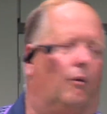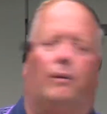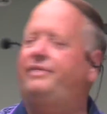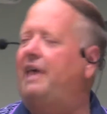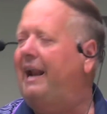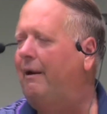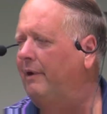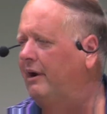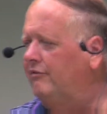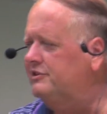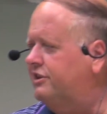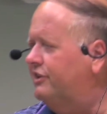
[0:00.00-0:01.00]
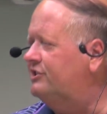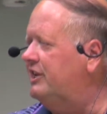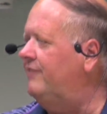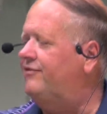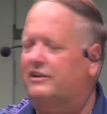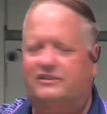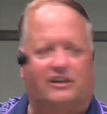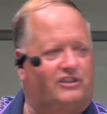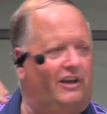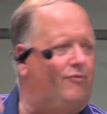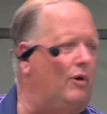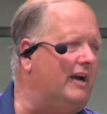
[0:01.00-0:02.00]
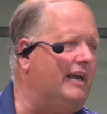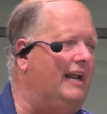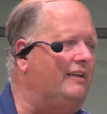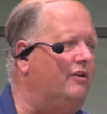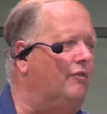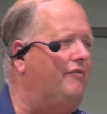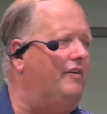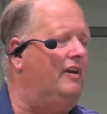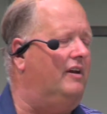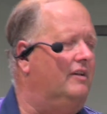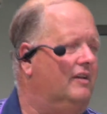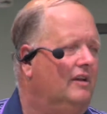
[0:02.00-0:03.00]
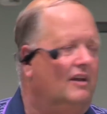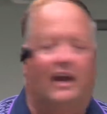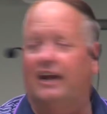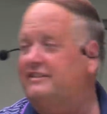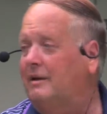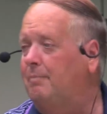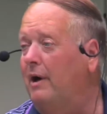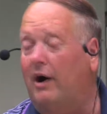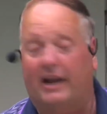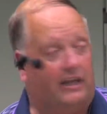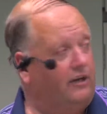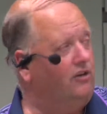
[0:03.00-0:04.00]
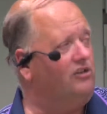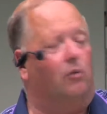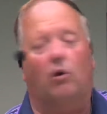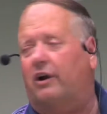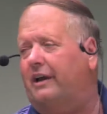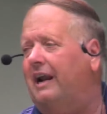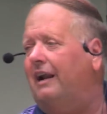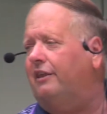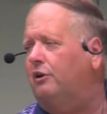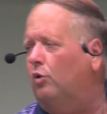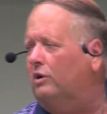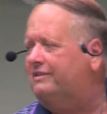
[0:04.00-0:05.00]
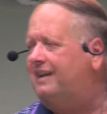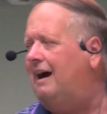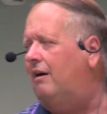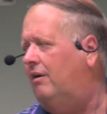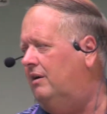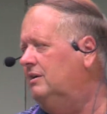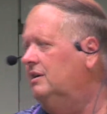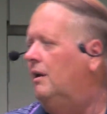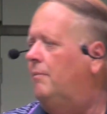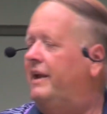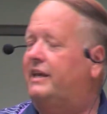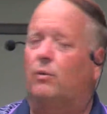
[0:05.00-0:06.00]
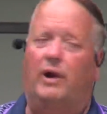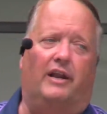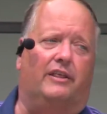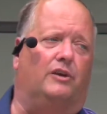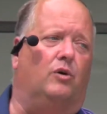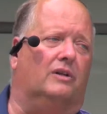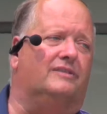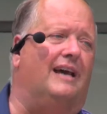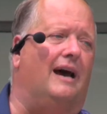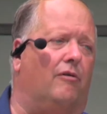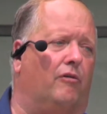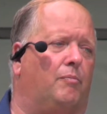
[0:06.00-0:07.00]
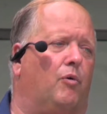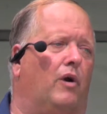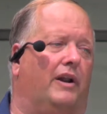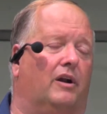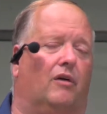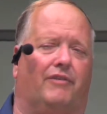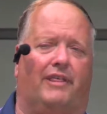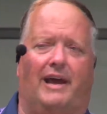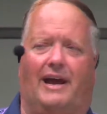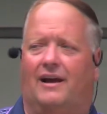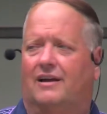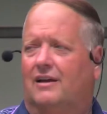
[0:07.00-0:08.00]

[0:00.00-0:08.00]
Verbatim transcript: With that, I went over to the chief. I said, Chief, what can I do for you? He said, Bill, I can use you working out of the North Tower. Make your way to the North Tower, report in over there.